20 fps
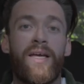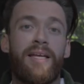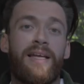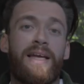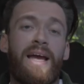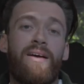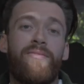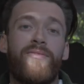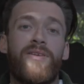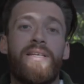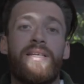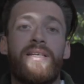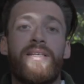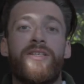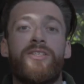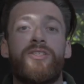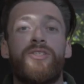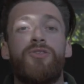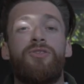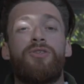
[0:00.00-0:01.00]

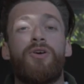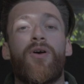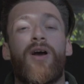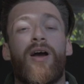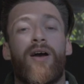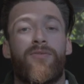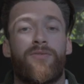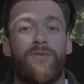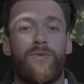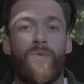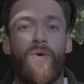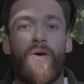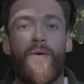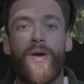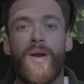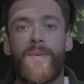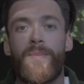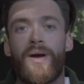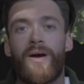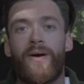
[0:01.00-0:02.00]
Cavaliers you don't have to
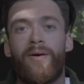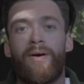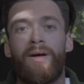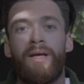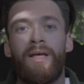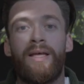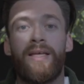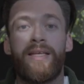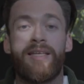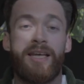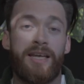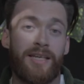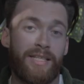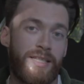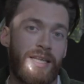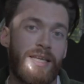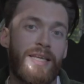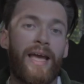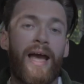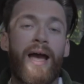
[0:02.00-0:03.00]
worry about. Yes,
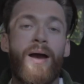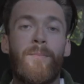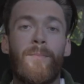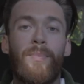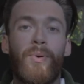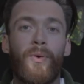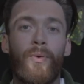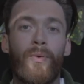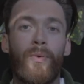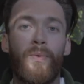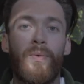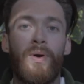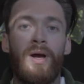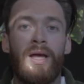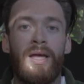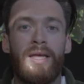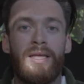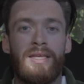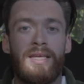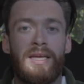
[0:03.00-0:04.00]
they can pull,
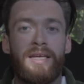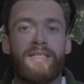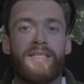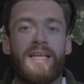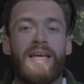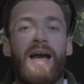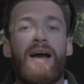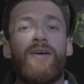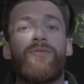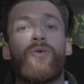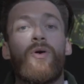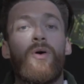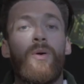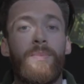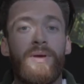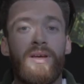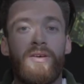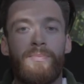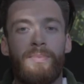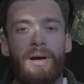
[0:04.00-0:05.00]
yes, they have got a
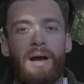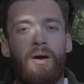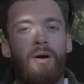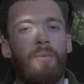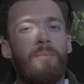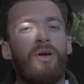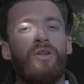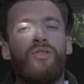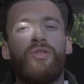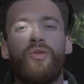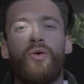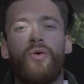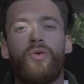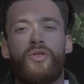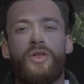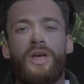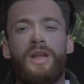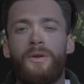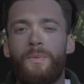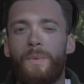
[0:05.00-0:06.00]
bit of power, but not
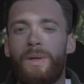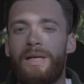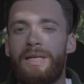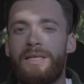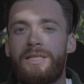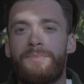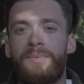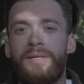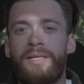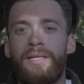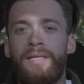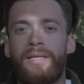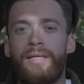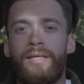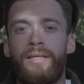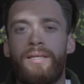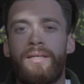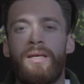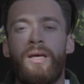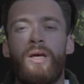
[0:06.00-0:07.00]
generally
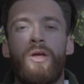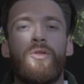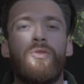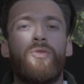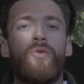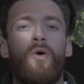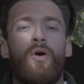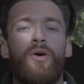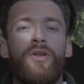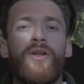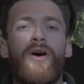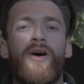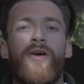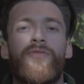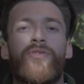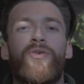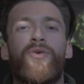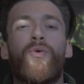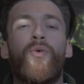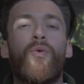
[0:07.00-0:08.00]
speaking, not
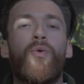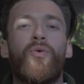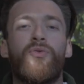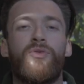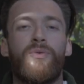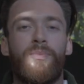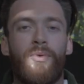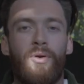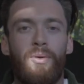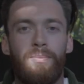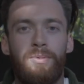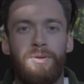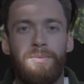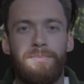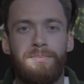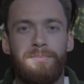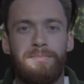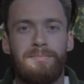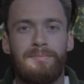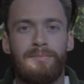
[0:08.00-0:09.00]
enough to cause a
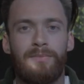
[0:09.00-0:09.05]
problem.